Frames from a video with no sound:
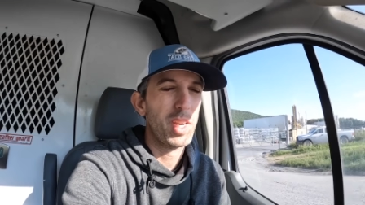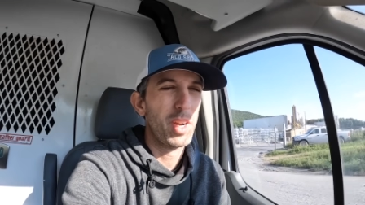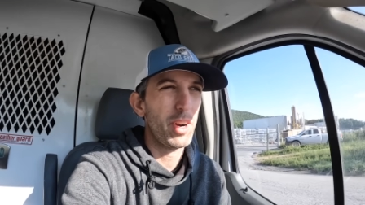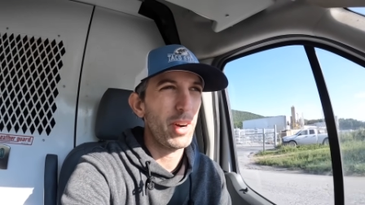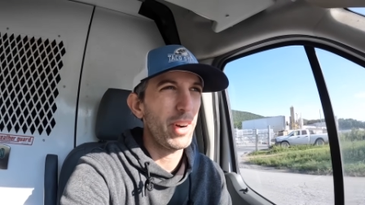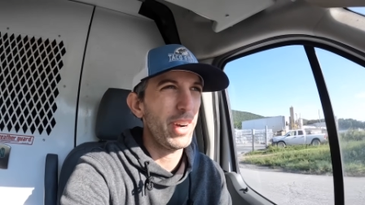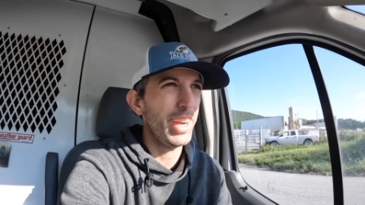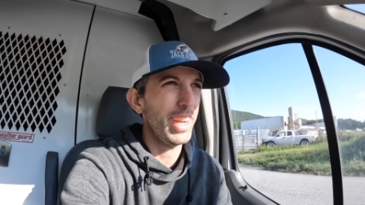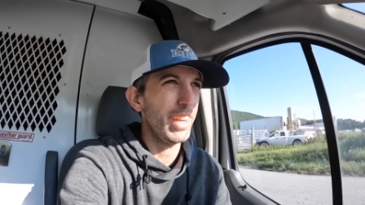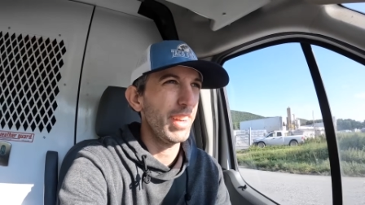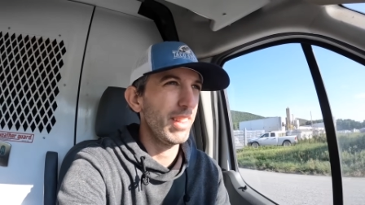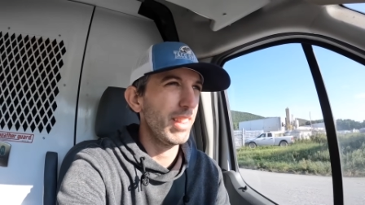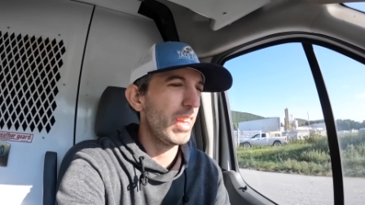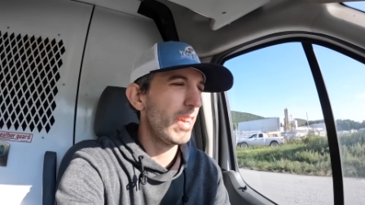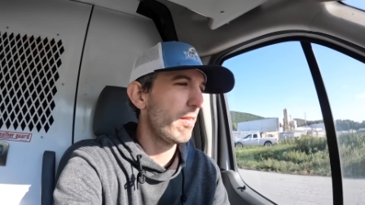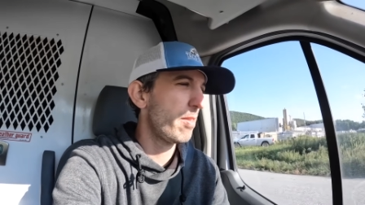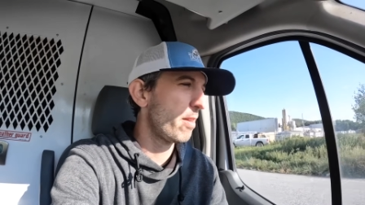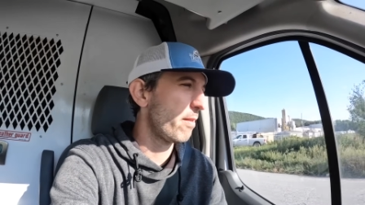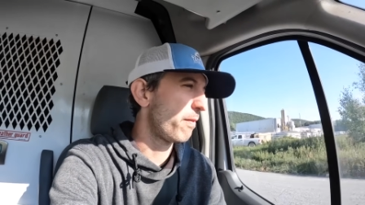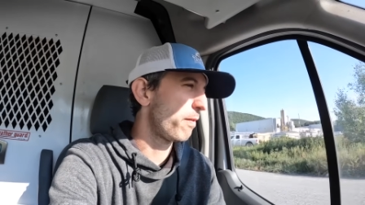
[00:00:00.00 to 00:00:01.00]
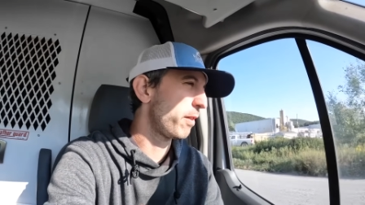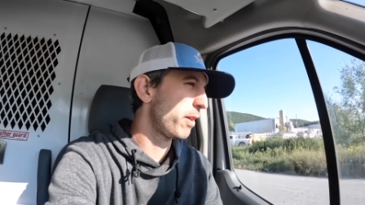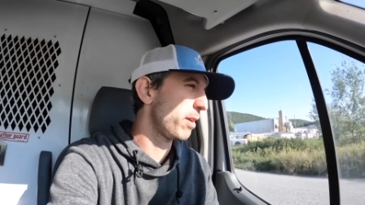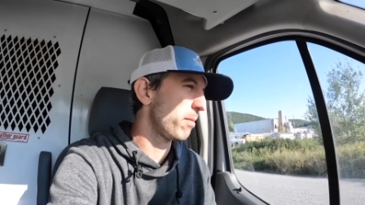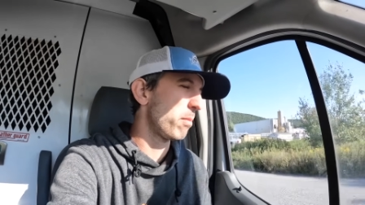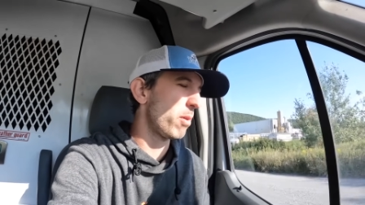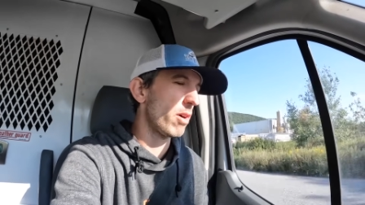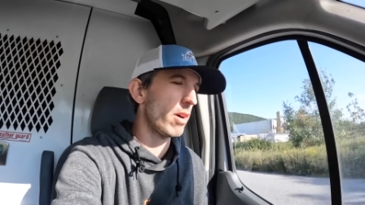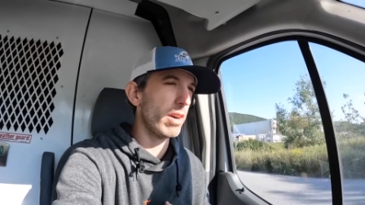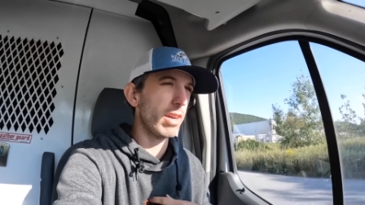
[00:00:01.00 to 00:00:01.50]
All right, left the flea
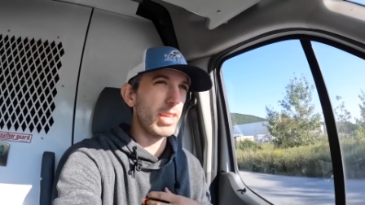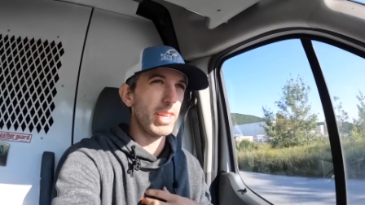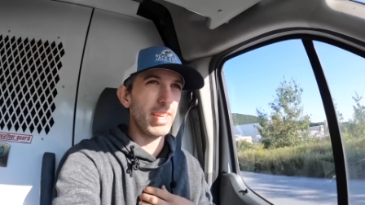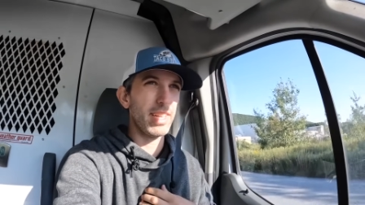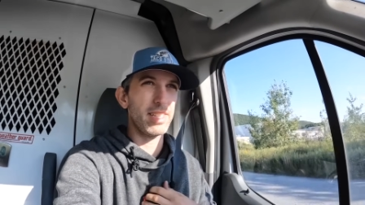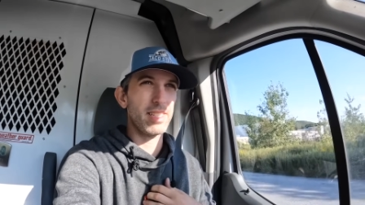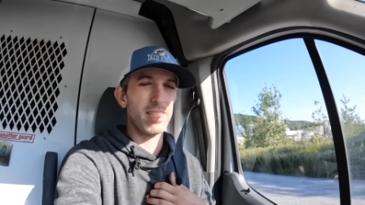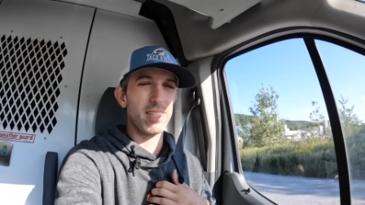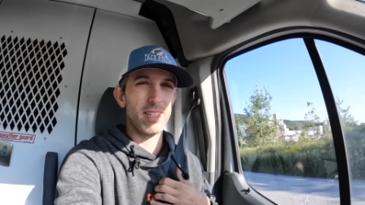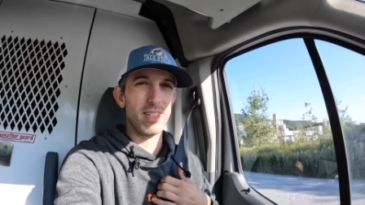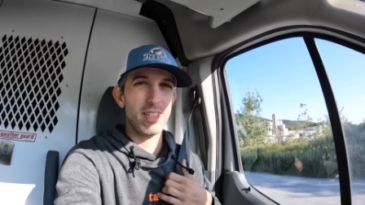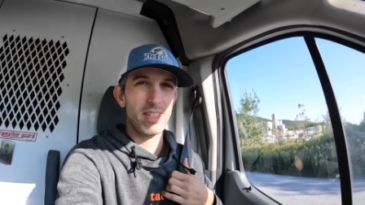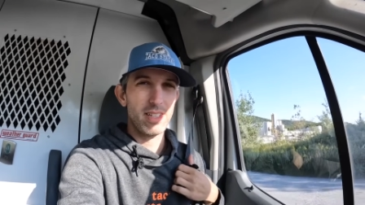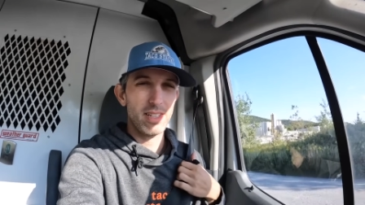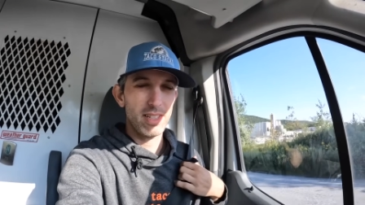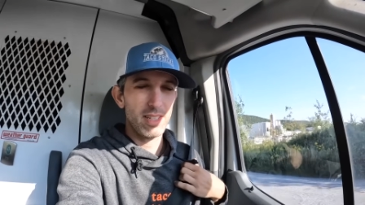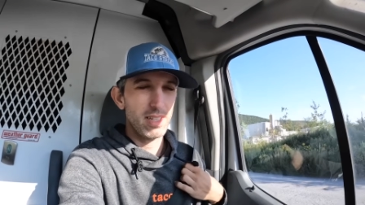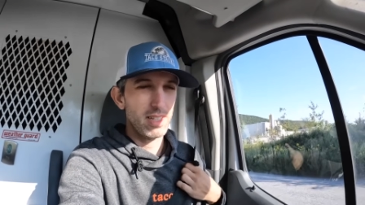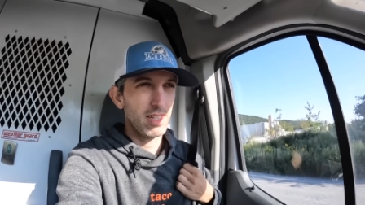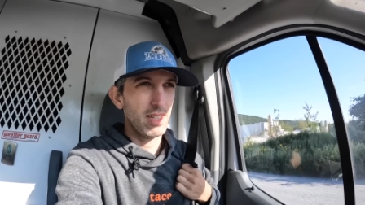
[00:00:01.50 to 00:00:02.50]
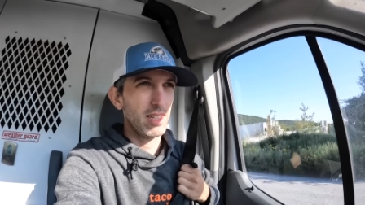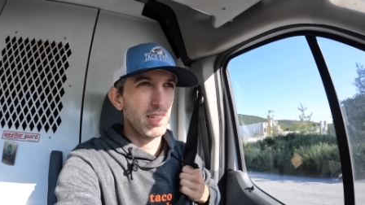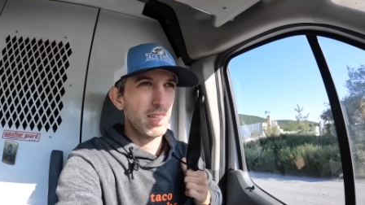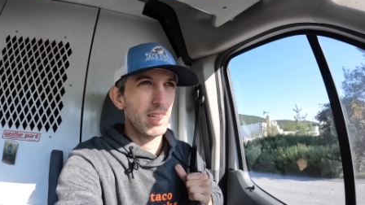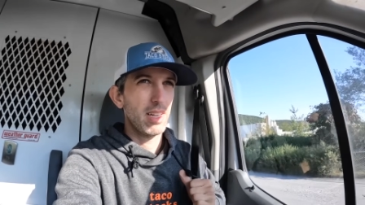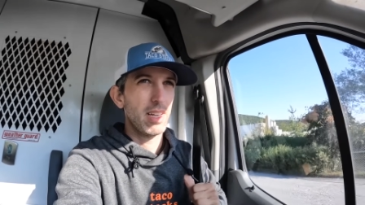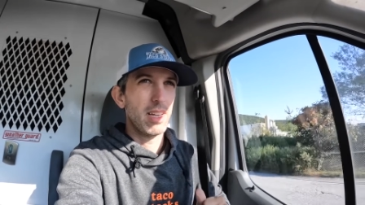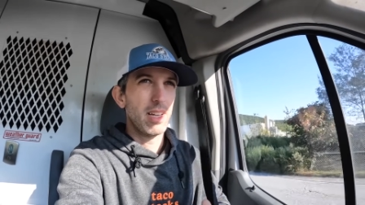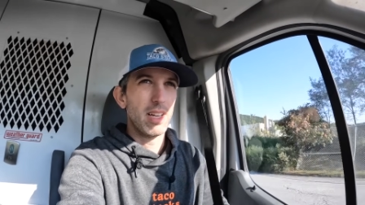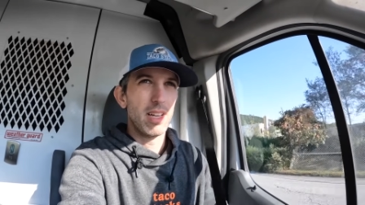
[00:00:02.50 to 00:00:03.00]
market.
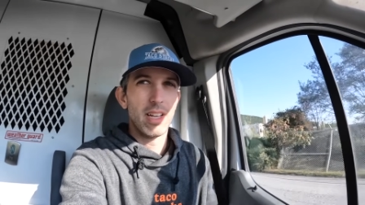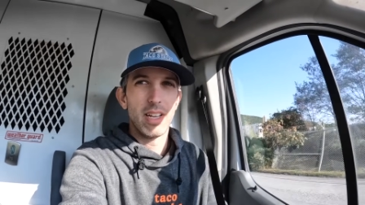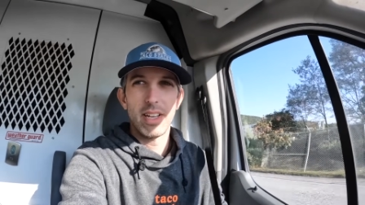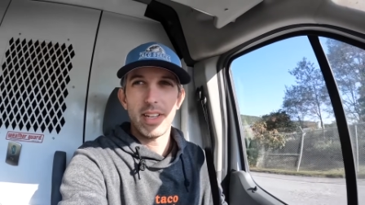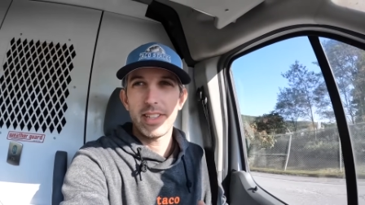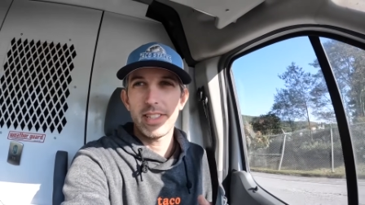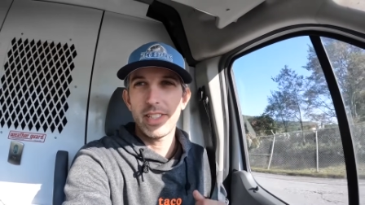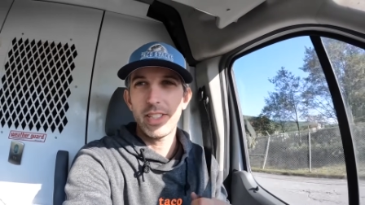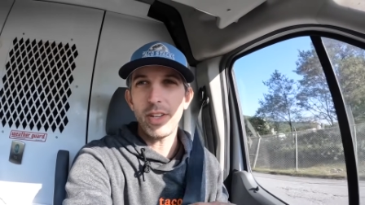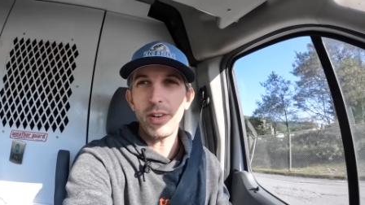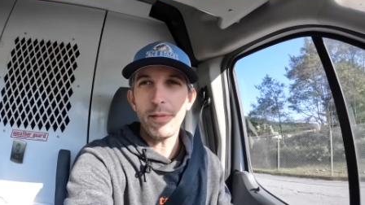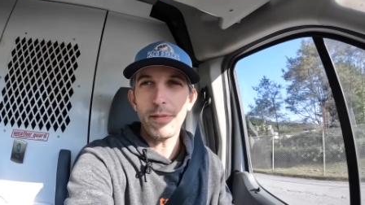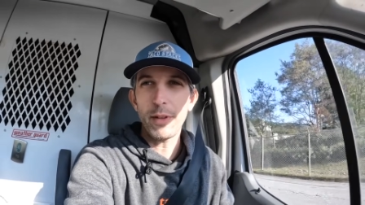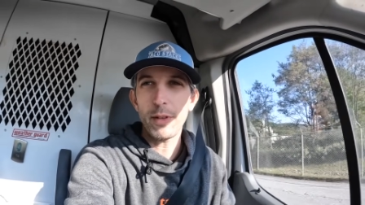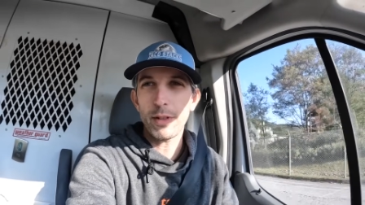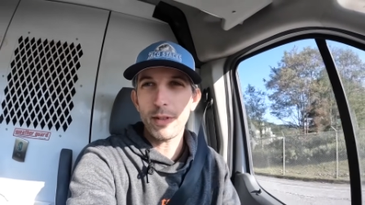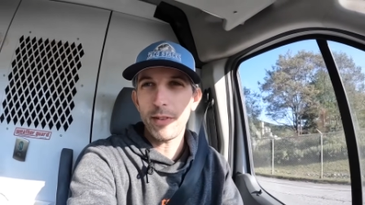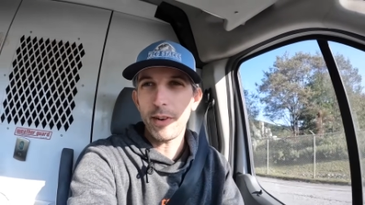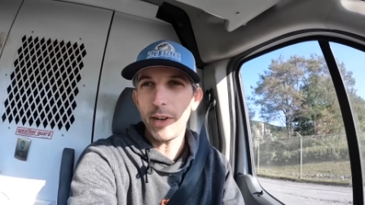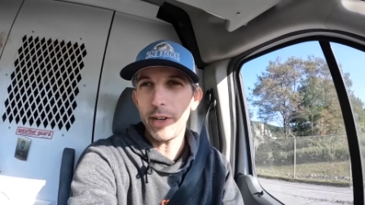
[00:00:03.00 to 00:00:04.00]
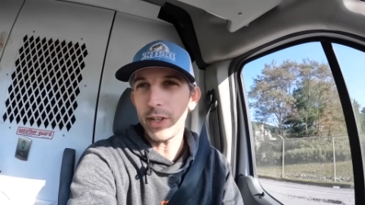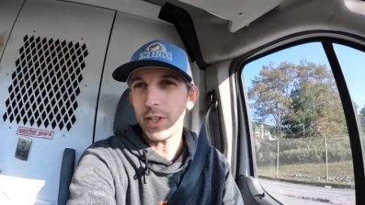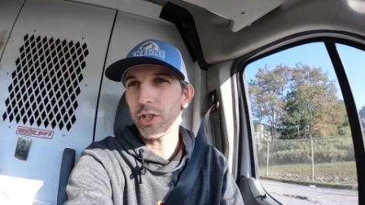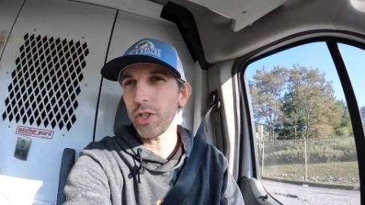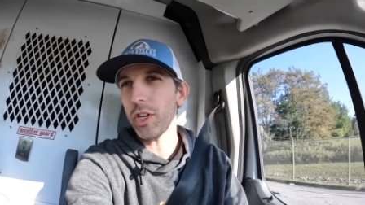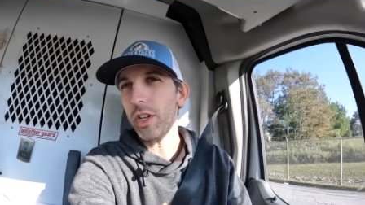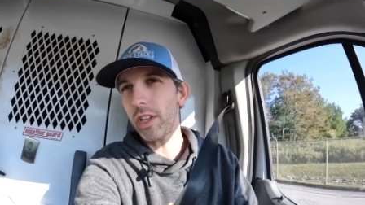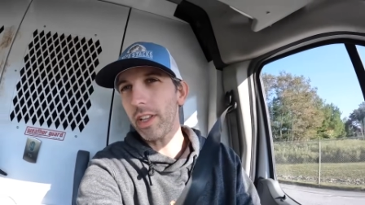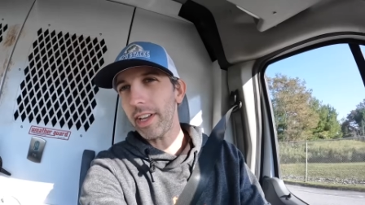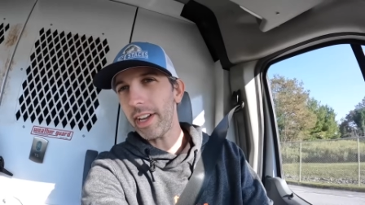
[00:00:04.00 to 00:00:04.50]
It still feels very
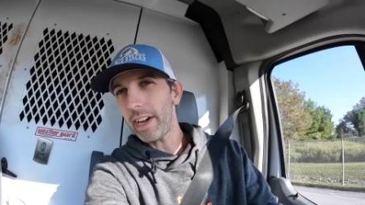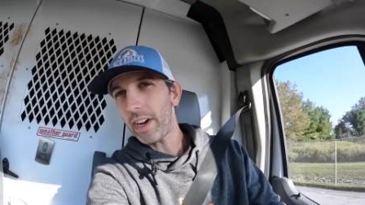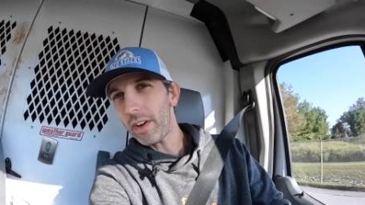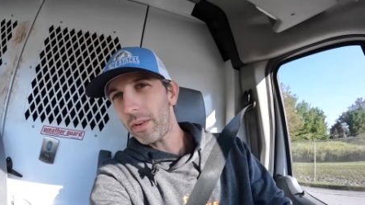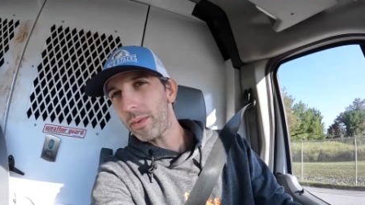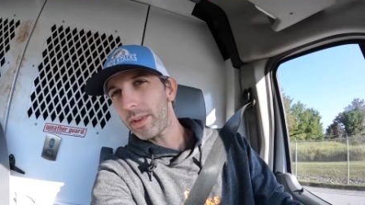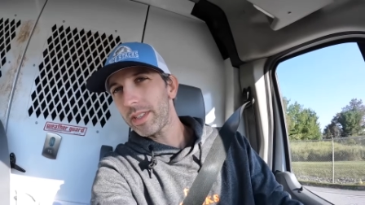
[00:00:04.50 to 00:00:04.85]
chilly out.